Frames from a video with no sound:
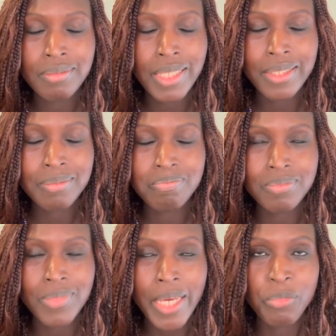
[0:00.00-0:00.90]
like
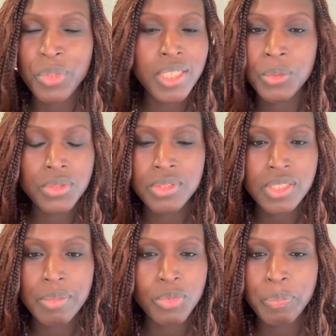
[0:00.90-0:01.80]
I really couldn't sleep.